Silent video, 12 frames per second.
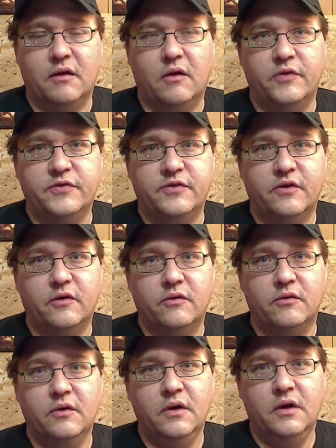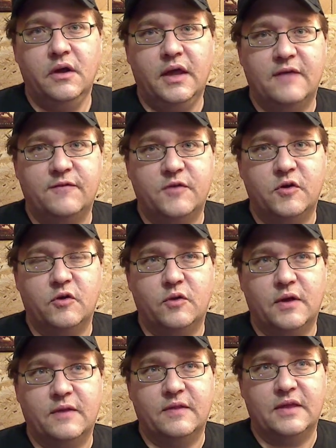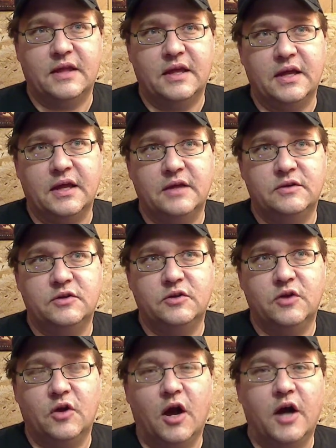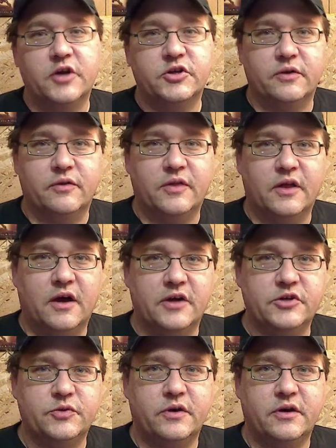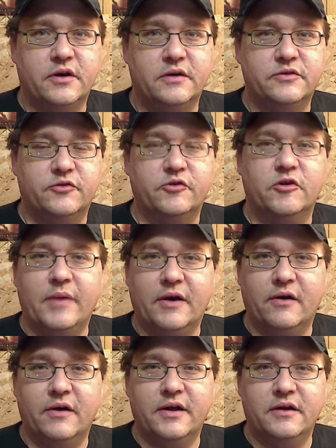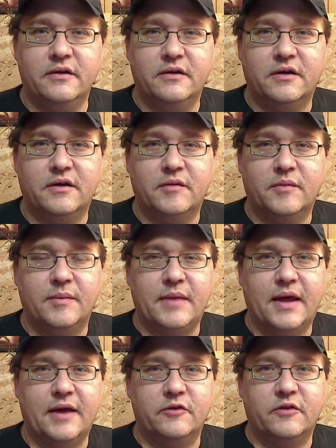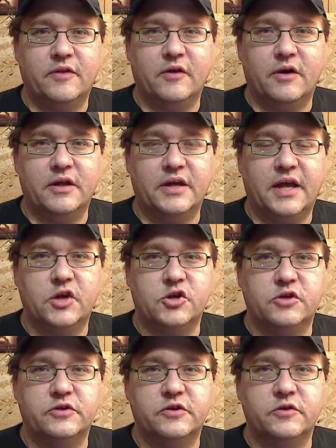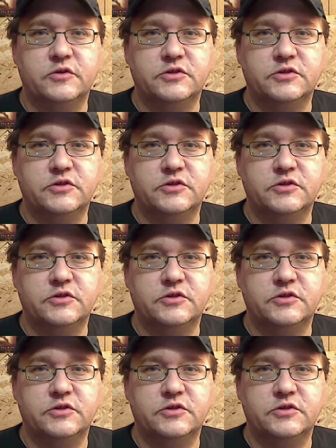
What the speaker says: Also, if you're in the Oshawa-Durham area, I head up to there on occasion too.